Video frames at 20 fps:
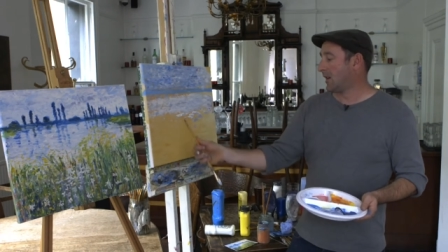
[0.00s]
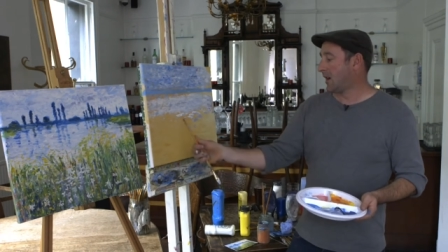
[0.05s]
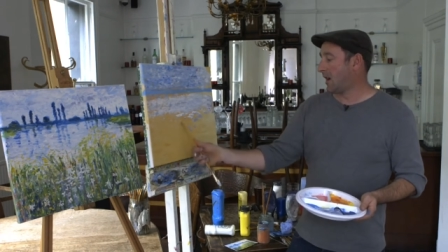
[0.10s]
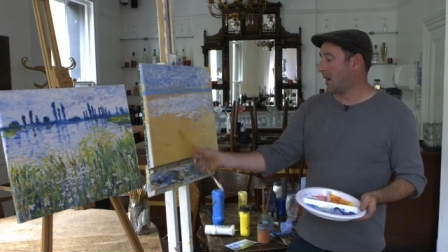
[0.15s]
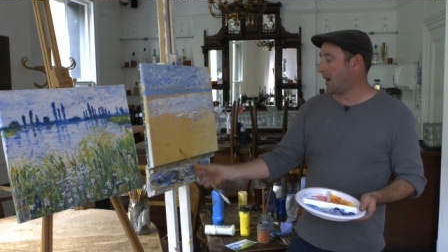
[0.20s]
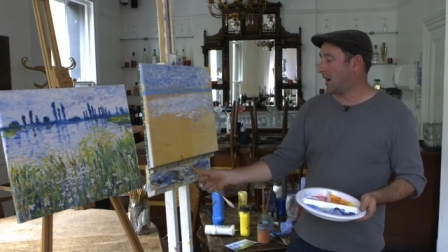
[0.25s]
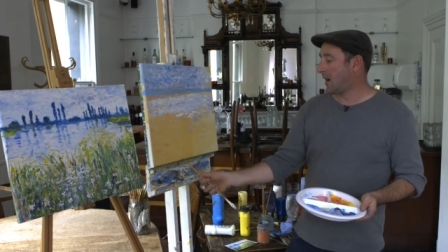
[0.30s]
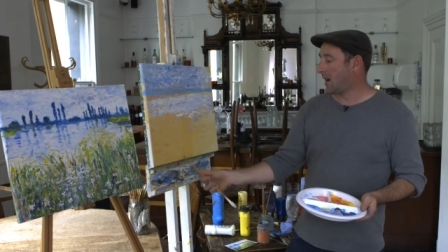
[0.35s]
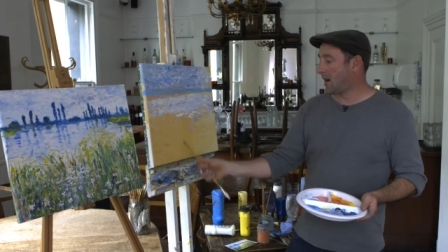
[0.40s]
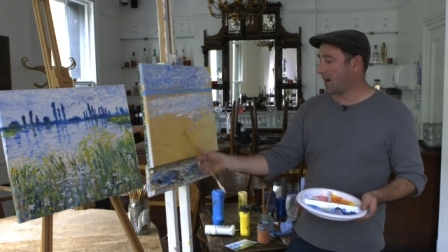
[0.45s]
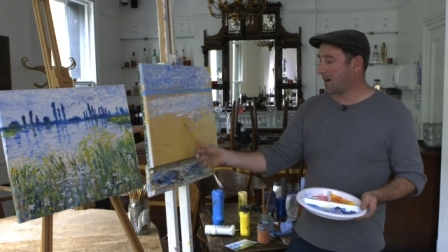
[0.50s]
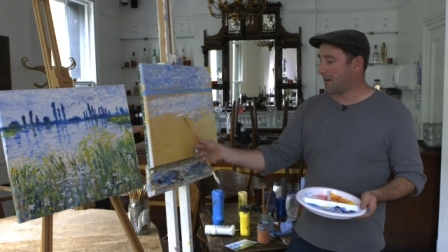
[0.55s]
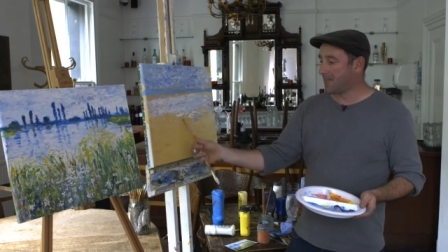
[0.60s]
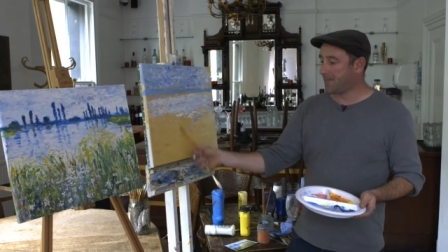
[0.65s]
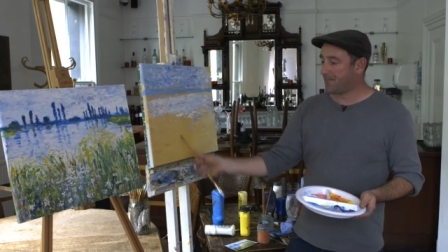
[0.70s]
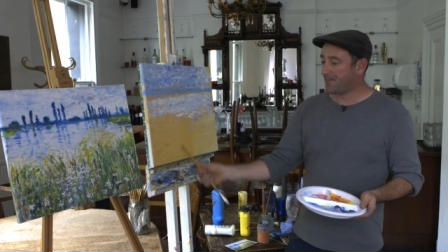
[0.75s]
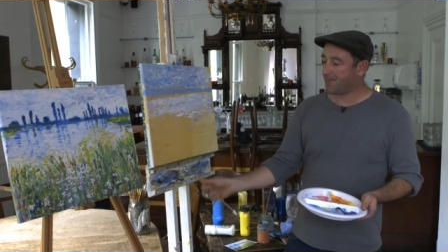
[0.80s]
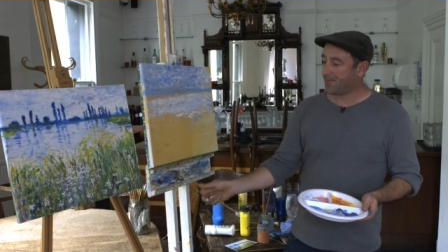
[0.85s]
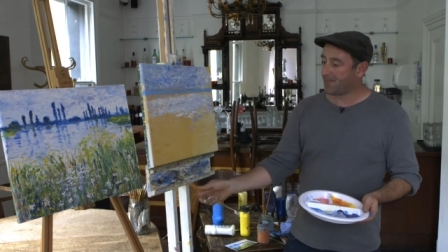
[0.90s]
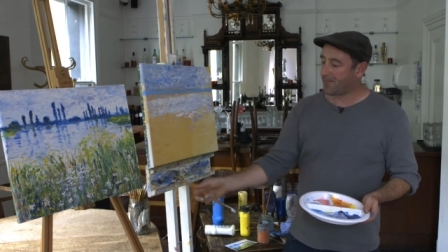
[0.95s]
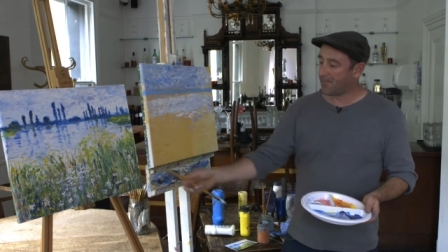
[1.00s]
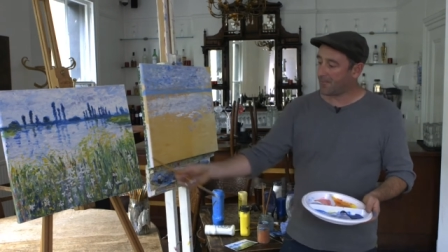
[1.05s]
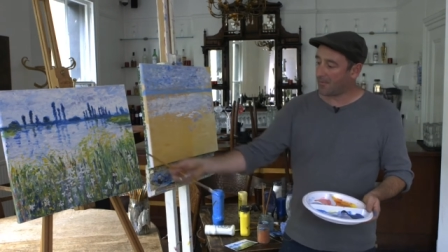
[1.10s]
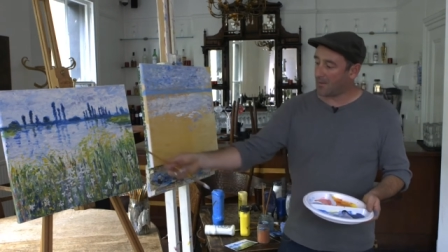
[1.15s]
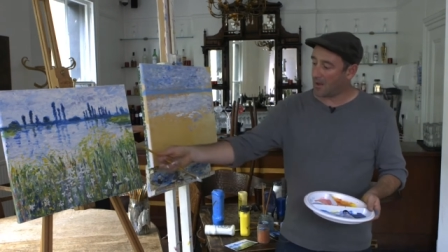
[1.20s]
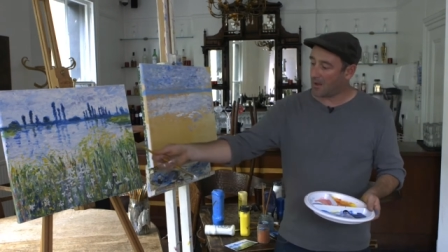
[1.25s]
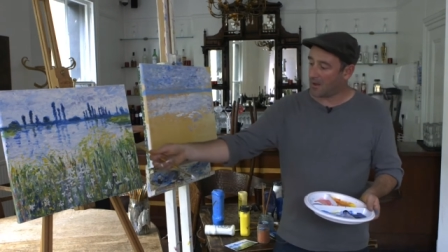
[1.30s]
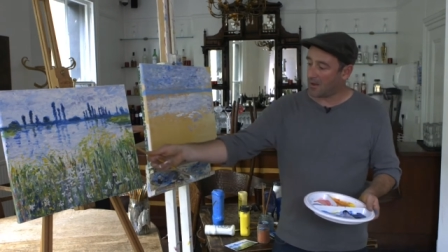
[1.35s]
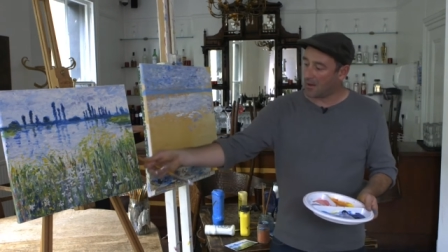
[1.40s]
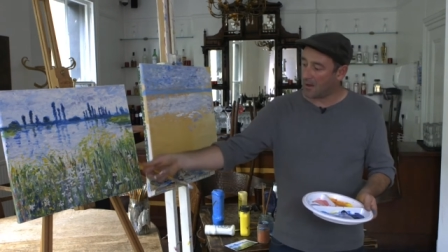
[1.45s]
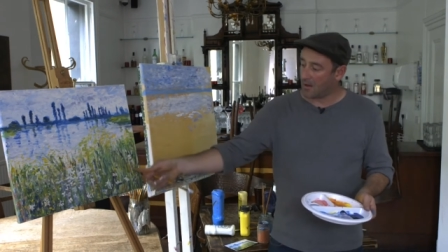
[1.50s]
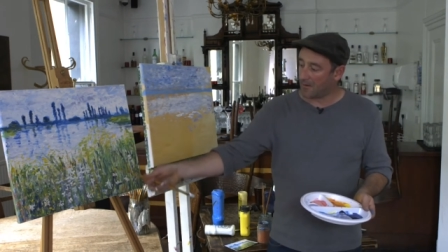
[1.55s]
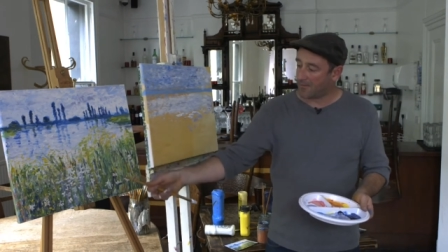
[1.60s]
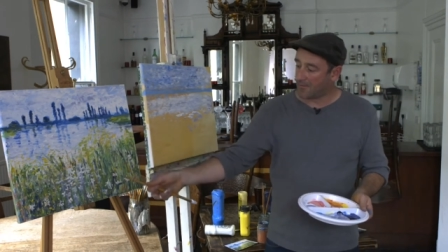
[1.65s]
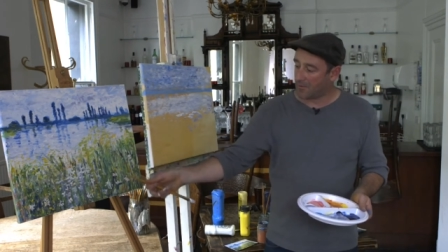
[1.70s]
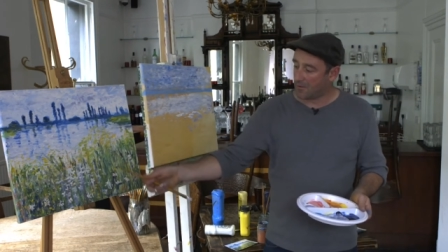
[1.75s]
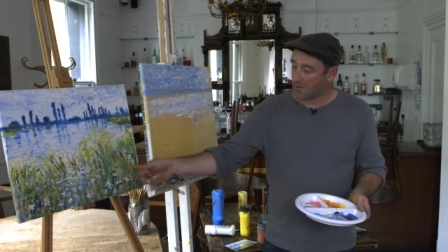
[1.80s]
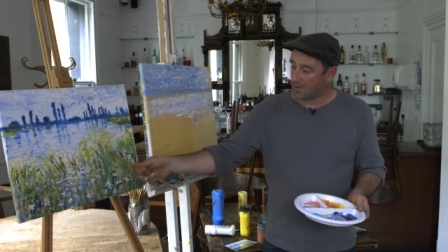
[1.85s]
um, you know, for